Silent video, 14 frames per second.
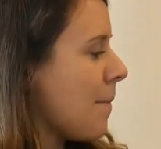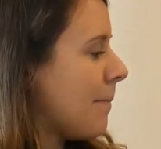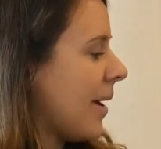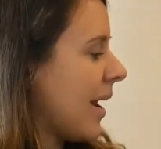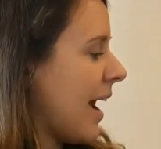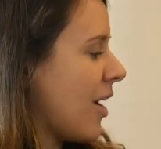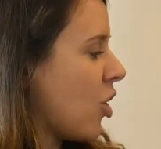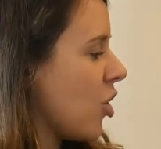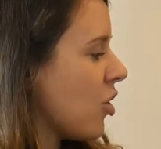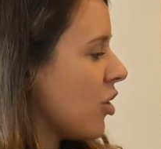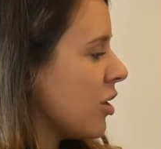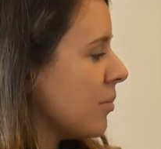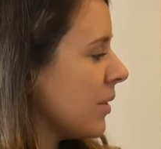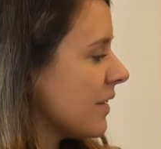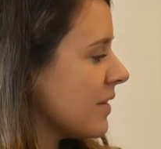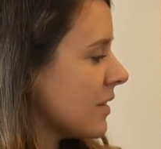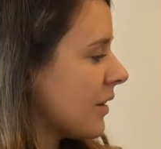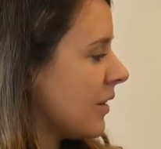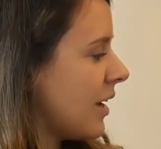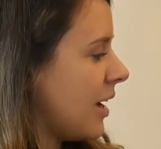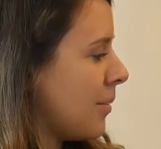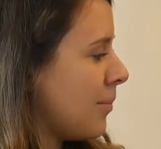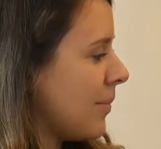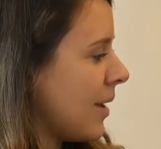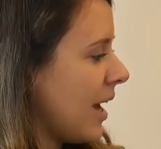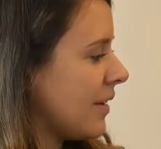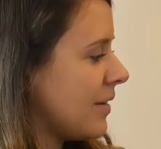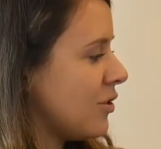But I heard him
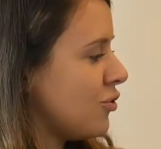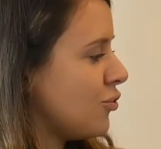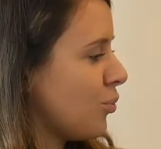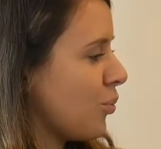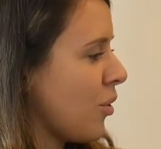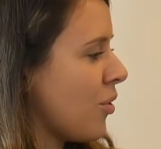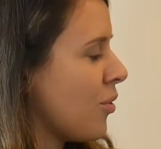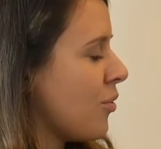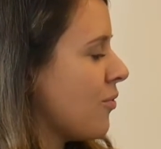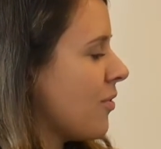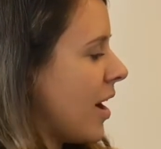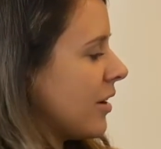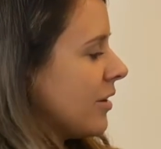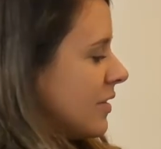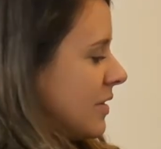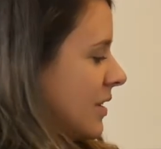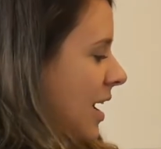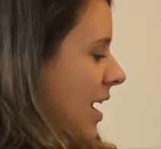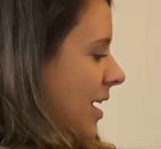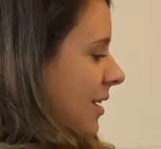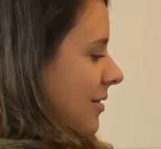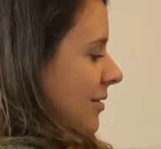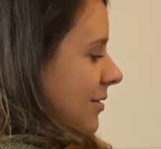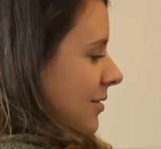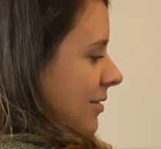exclaim as he drove out of sight,